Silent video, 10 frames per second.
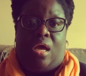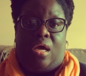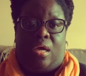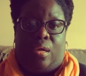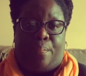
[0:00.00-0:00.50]

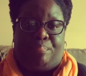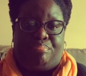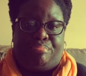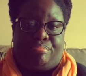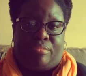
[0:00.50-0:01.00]

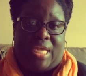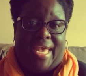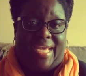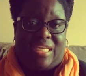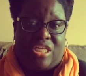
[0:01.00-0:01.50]

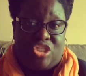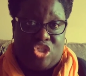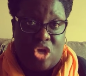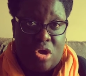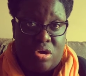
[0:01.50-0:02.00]
acne
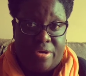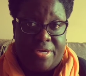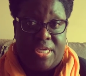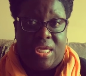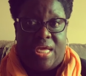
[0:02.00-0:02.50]

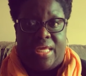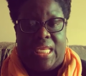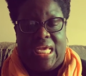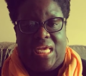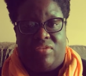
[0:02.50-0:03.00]
scarring,
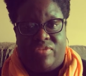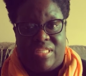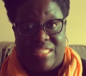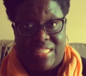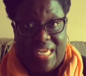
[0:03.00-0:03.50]

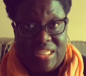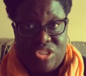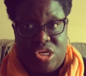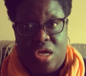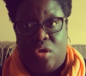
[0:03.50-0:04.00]
uneven skin
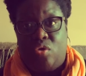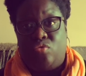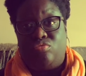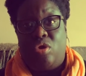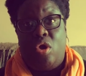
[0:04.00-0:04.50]

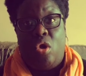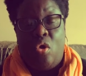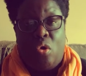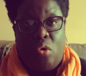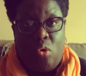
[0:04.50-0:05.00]
tone,
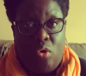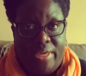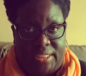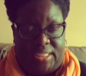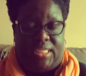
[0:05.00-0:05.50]

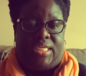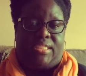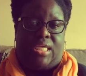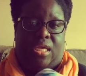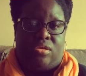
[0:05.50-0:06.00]

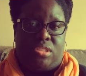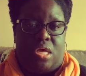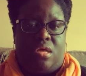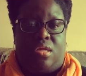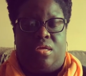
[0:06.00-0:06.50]
oiliness. It goes
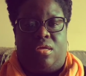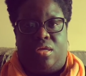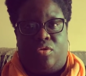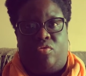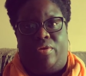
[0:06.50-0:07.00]
on and on
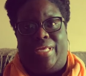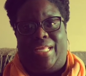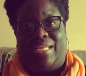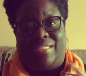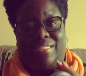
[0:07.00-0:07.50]
and on,
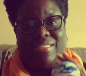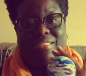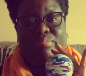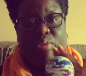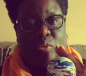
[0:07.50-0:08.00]
and this is
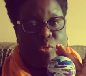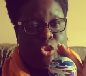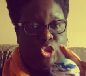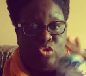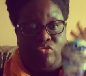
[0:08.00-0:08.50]

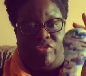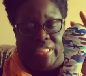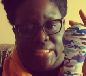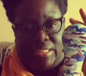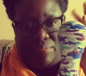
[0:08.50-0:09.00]
supposed to
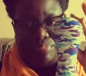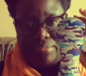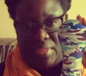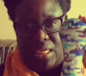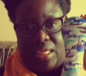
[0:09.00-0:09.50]
fix it.
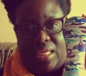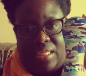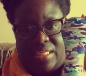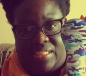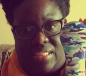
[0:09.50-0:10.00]

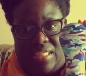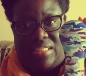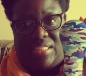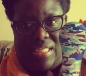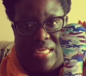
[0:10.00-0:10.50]
This
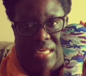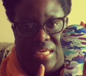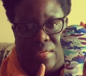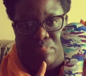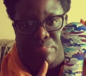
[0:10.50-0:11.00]
is
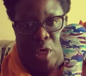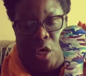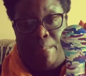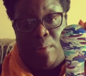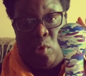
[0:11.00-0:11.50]
the
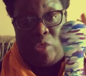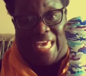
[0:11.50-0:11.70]
purple